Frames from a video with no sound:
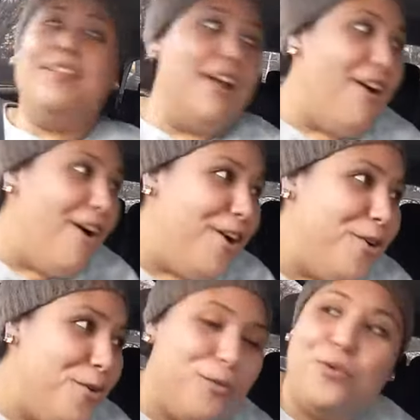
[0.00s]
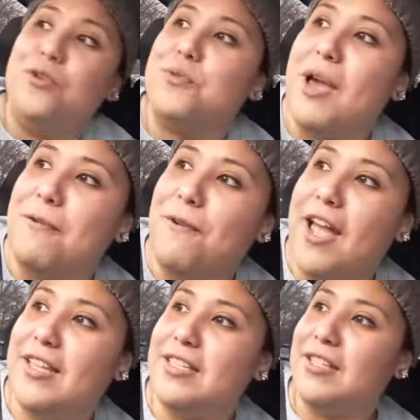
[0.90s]
There are no rules, my
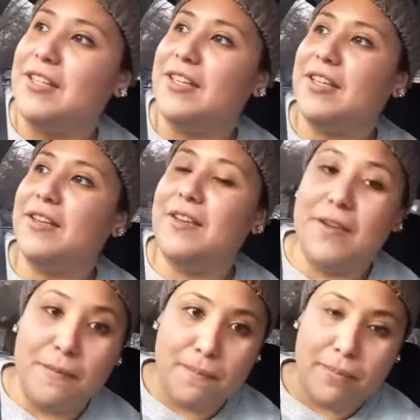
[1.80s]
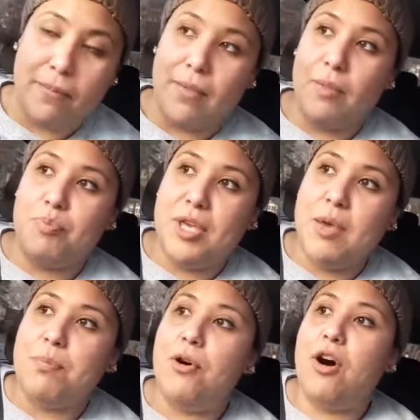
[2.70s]
friends.
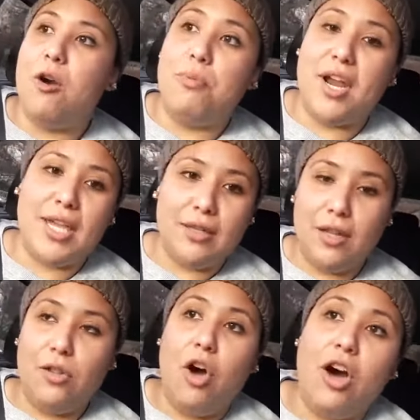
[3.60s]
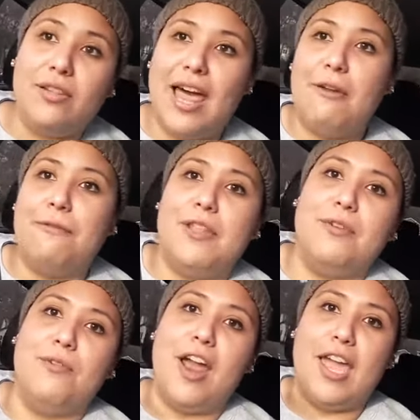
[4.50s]
People are breaking the law left
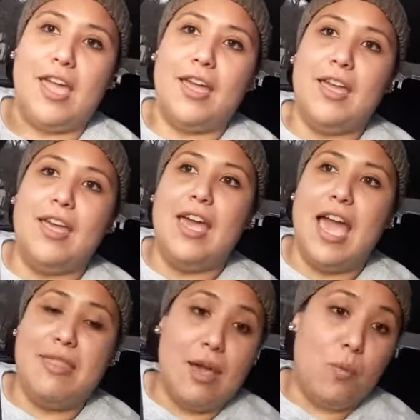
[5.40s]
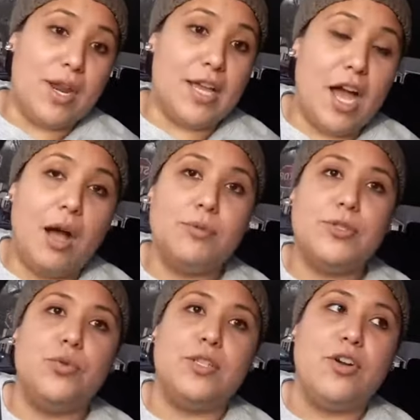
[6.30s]
and right. And then when it
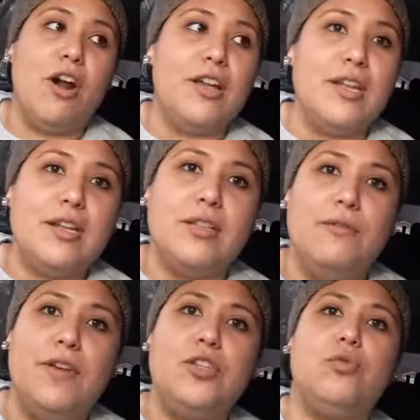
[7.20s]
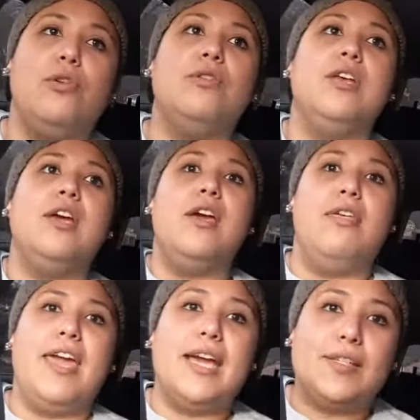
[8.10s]
comes to a targeted individual,
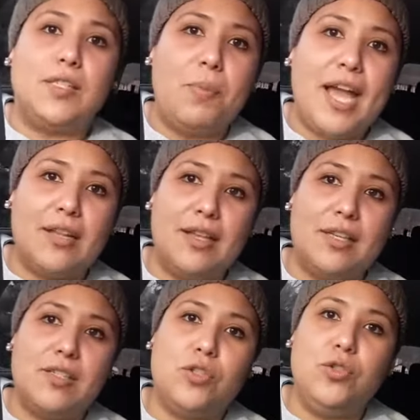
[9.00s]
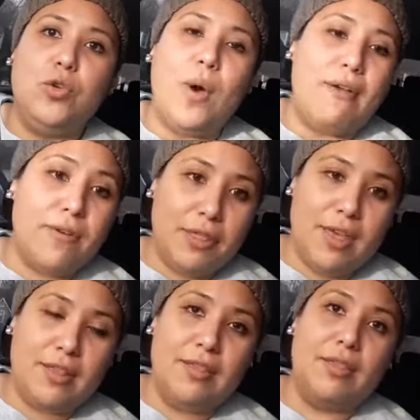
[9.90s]
they expect us to do
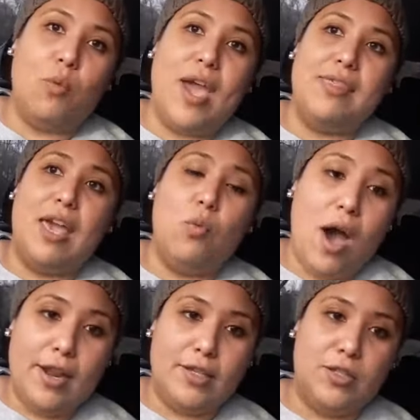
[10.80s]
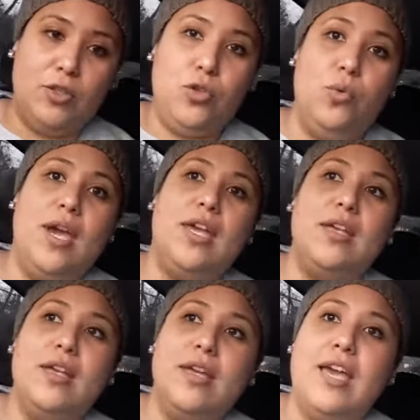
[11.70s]
everything the way they want us to do it
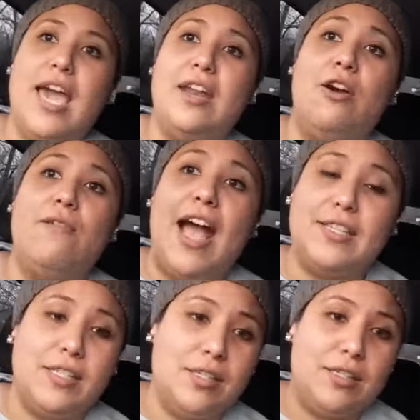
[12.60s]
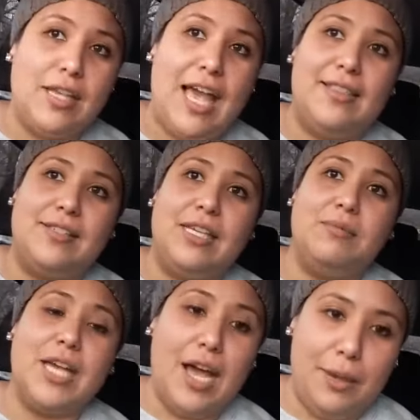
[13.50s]
and harass us at the
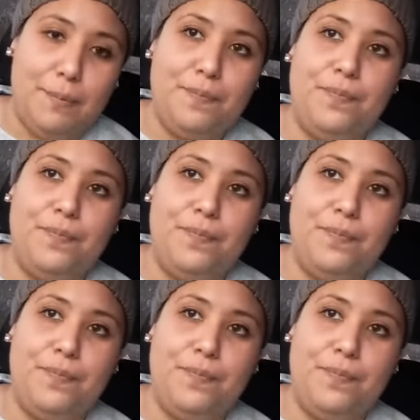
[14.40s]
same time.